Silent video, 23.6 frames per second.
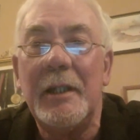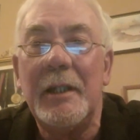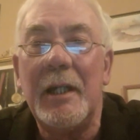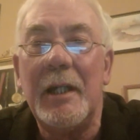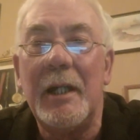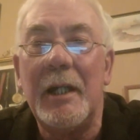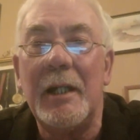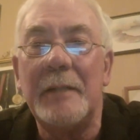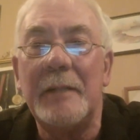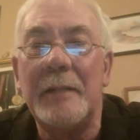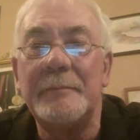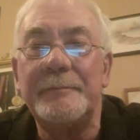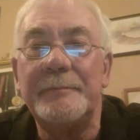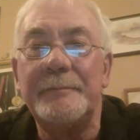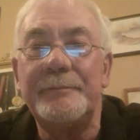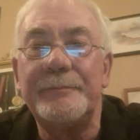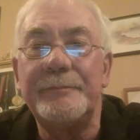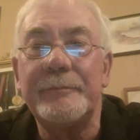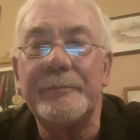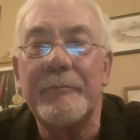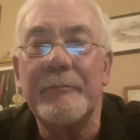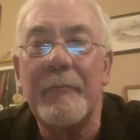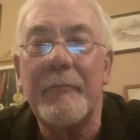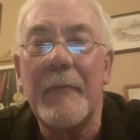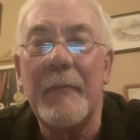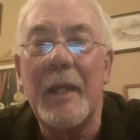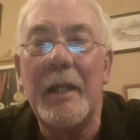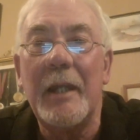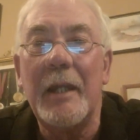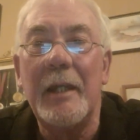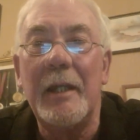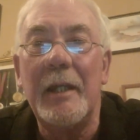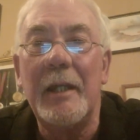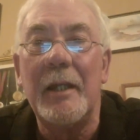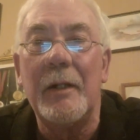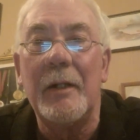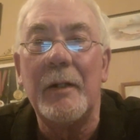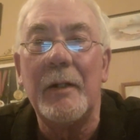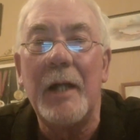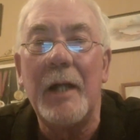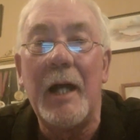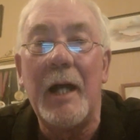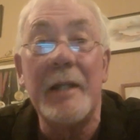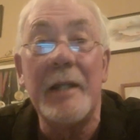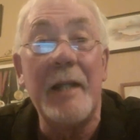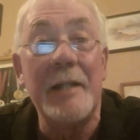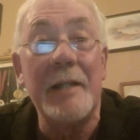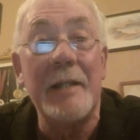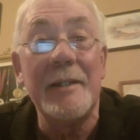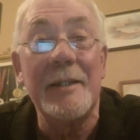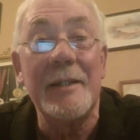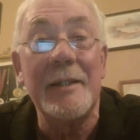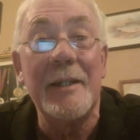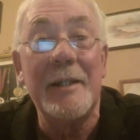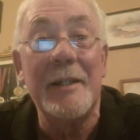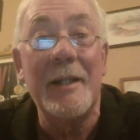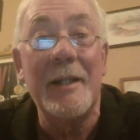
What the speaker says: You know, and